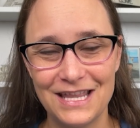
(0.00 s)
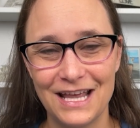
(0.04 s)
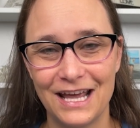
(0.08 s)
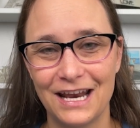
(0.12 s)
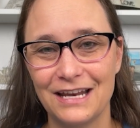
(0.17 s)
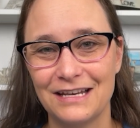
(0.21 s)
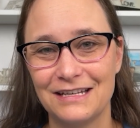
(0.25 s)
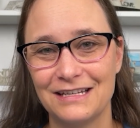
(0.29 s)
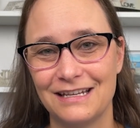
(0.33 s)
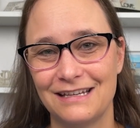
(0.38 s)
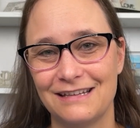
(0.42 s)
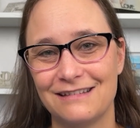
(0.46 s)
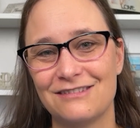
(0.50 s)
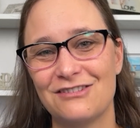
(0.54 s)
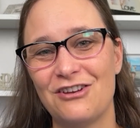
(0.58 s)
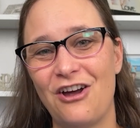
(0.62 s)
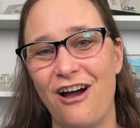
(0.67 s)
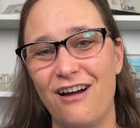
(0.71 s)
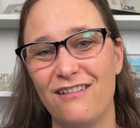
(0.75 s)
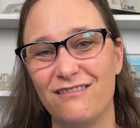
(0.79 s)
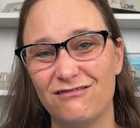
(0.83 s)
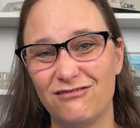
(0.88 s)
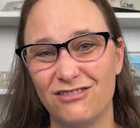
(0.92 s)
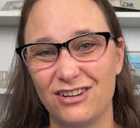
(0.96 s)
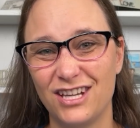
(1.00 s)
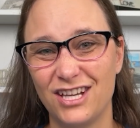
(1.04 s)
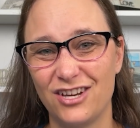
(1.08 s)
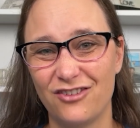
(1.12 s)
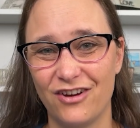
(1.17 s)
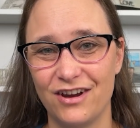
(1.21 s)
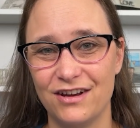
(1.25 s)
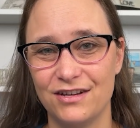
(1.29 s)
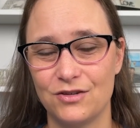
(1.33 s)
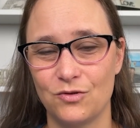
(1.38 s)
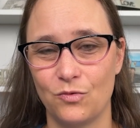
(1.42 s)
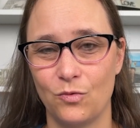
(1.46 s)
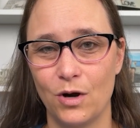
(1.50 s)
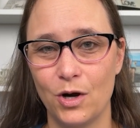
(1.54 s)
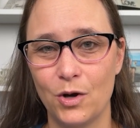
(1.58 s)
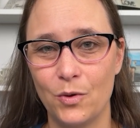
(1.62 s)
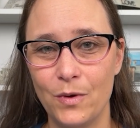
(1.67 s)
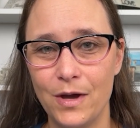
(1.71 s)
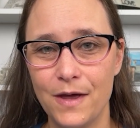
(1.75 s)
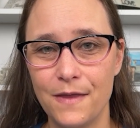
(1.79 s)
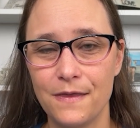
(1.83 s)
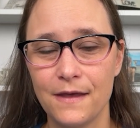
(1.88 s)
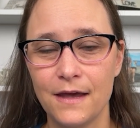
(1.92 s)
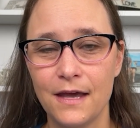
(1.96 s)
that is not really great to work
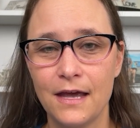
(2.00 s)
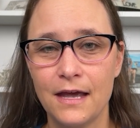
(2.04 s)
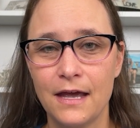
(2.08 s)
with,